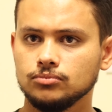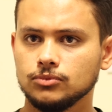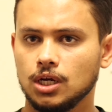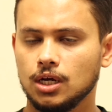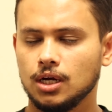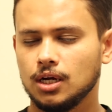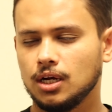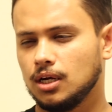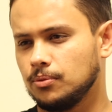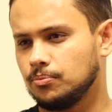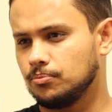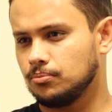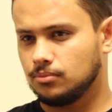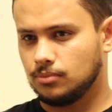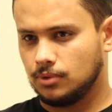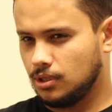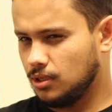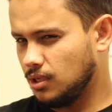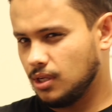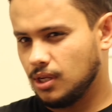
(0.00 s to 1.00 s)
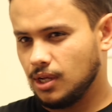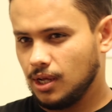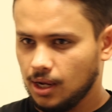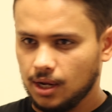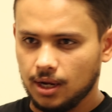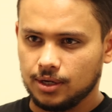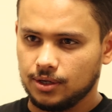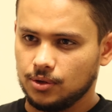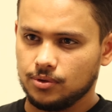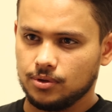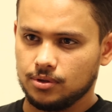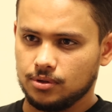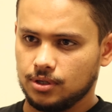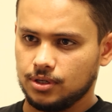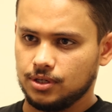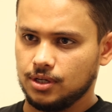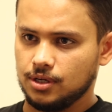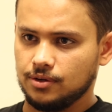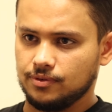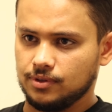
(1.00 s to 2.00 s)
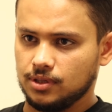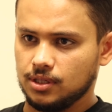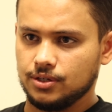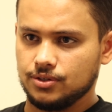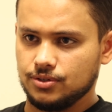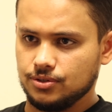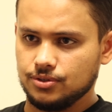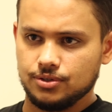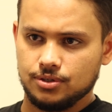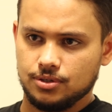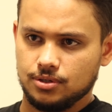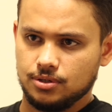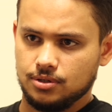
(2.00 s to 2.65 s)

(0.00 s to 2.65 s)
Yeah, I know the idea of a ledger, sure.